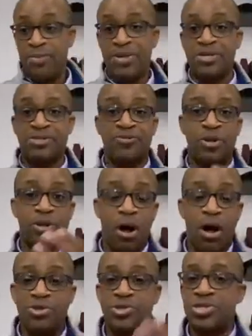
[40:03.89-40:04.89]
because of the
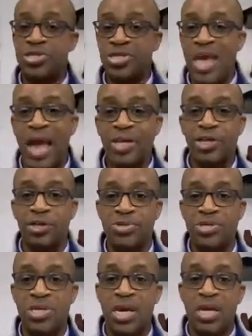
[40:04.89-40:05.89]
laws or the
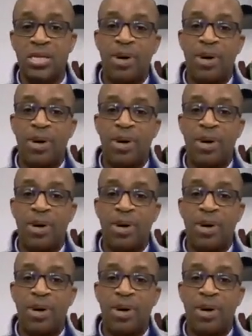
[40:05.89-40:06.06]
statutes,